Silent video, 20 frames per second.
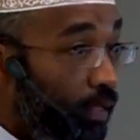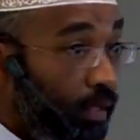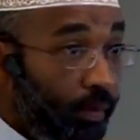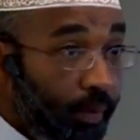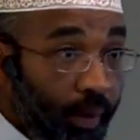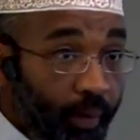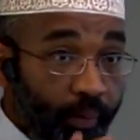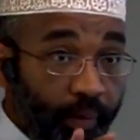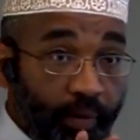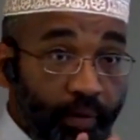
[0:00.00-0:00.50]
The
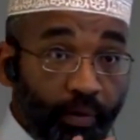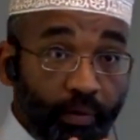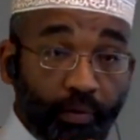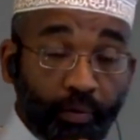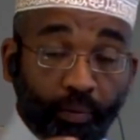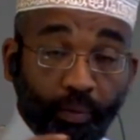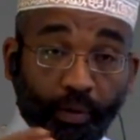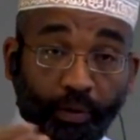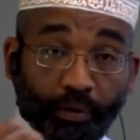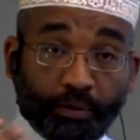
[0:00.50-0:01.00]
way we know
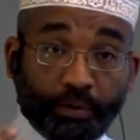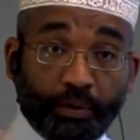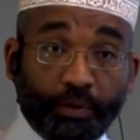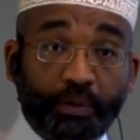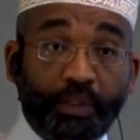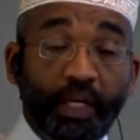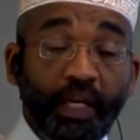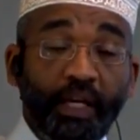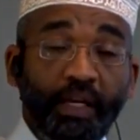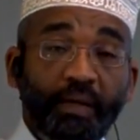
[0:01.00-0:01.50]
the world
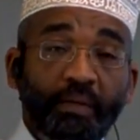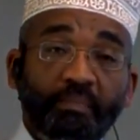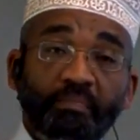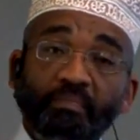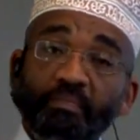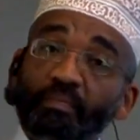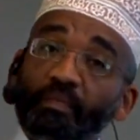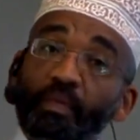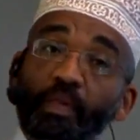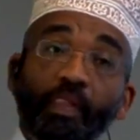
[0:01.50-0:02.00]
today,
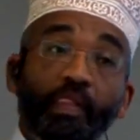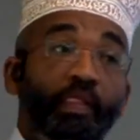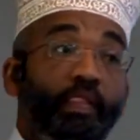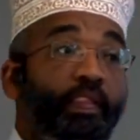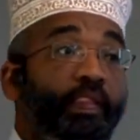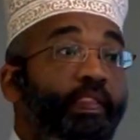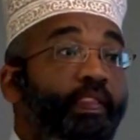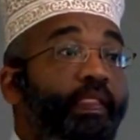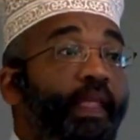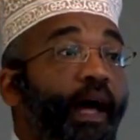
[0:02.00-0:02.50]

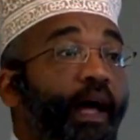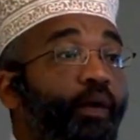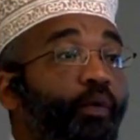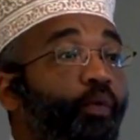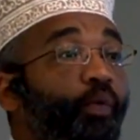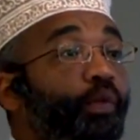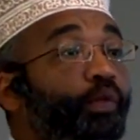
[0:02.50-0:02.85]
that